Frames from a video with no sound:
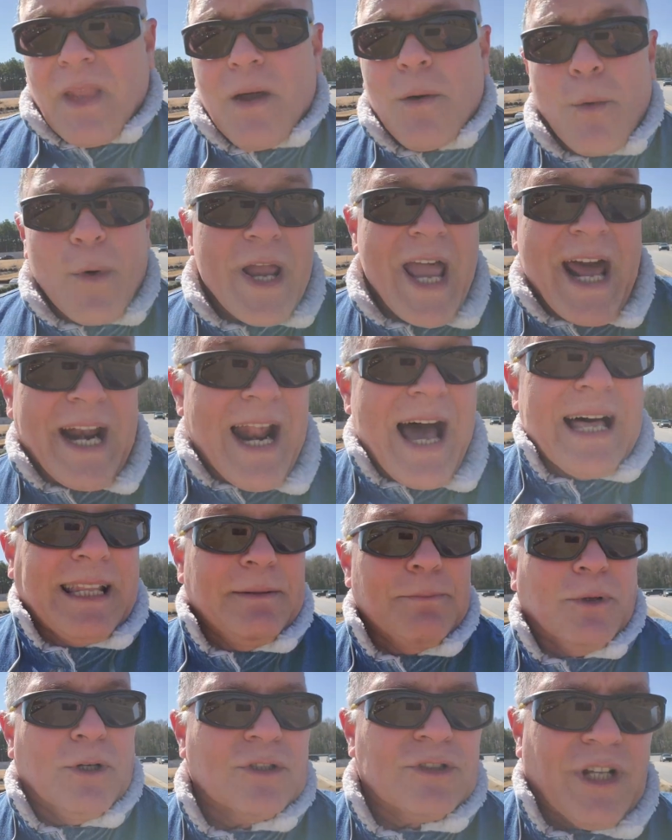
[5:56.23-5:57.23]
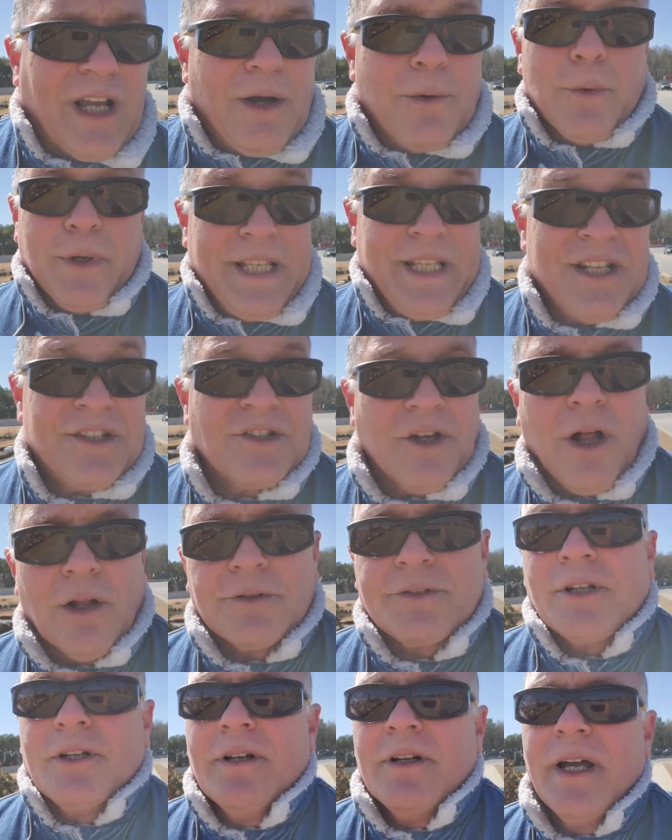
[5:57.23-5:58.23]
we are animals and we need
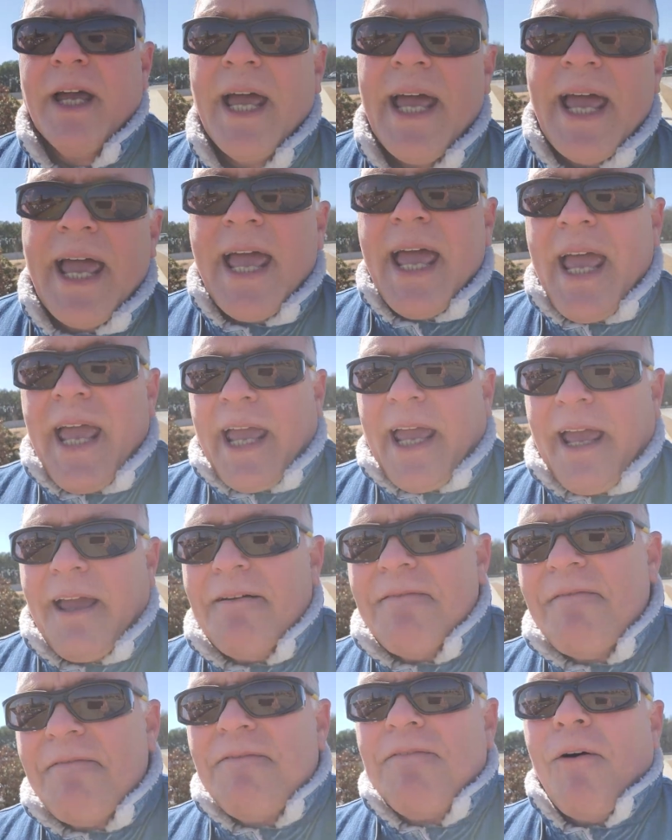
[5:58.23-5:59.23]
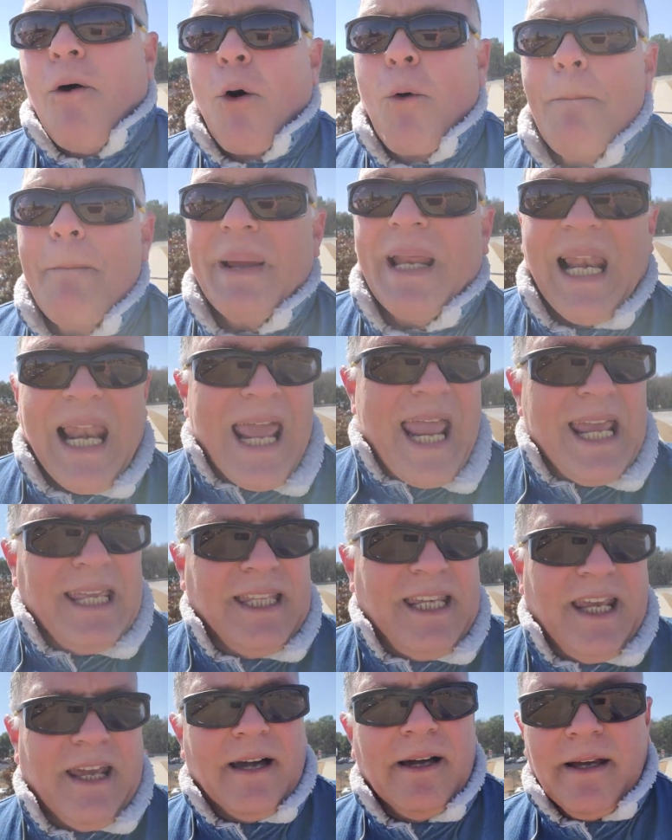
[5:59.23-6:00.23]
salt. And for
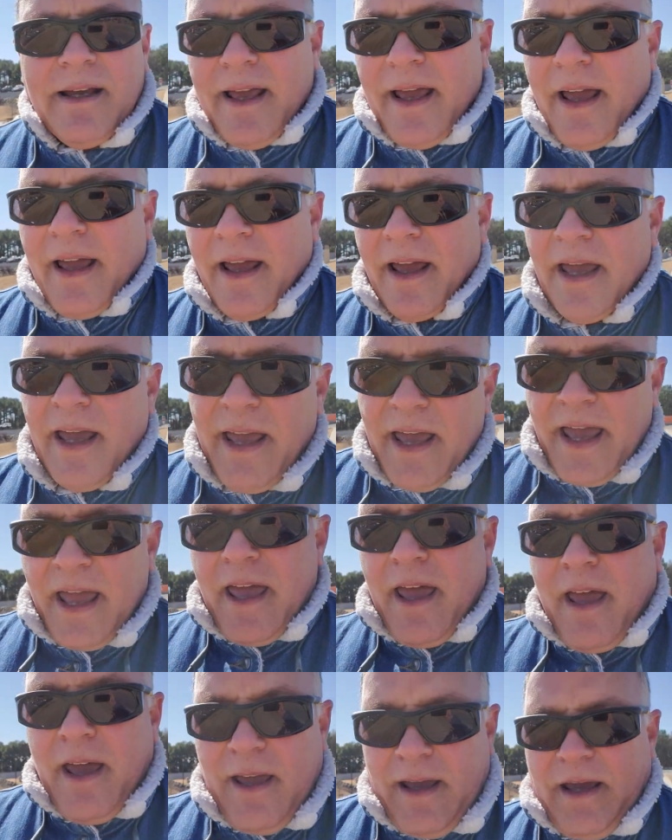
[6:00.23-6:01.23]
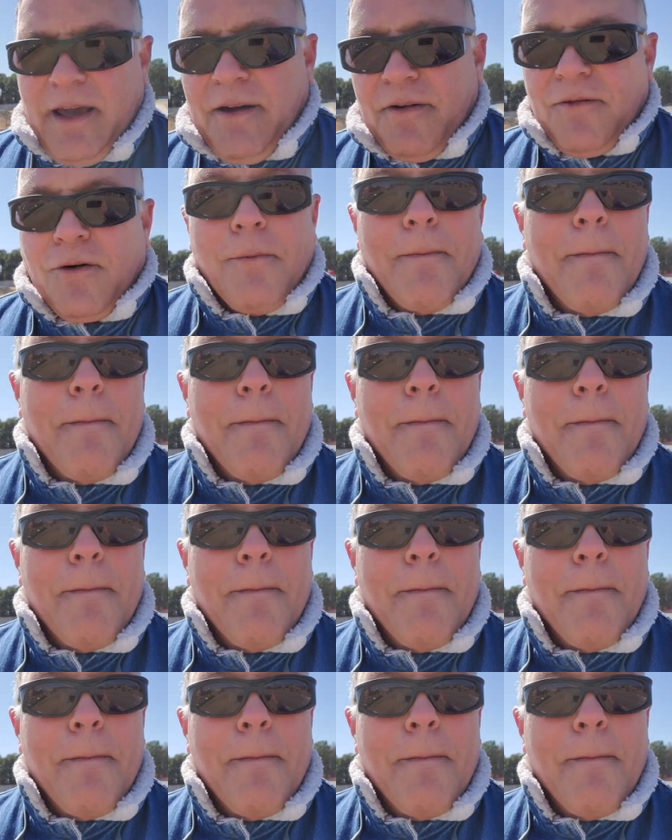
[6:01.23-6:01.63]
millennia, for